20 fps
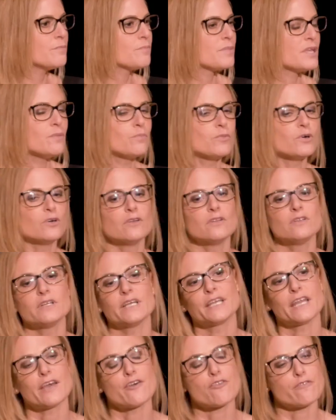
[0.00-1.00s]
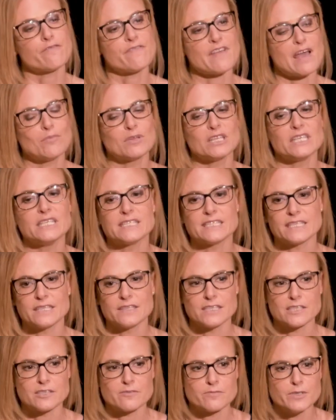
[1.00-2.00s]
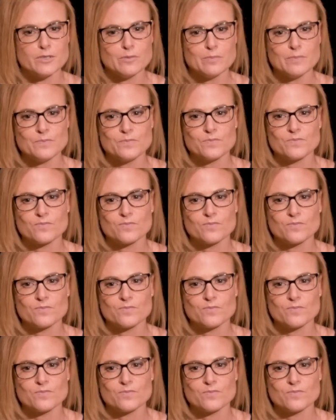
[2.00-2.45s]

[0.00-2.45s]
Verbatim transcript: people and other families in this room?